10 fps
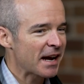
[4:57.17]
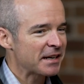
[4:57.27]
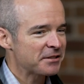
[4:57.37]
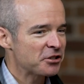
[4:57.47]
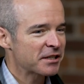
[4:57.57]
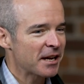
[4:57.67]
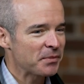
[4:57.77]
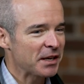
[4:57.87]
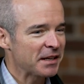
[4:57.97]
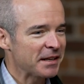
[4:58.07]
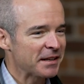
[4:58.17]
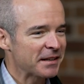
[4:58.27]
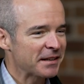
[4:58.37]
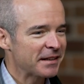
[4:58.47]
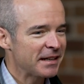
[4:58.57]
and I just kept
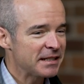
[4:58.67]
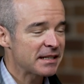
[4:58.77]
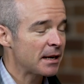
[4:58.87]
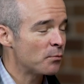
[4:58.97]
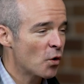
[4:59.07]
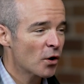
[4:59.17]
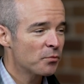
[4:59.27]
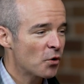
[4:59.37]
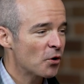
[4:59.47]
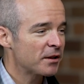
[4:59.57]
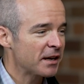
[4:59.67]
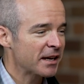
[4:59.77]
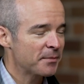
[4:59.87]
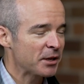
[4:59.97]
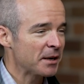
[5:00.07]
thinking he said more and more, and they
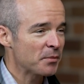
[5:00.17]
kept getting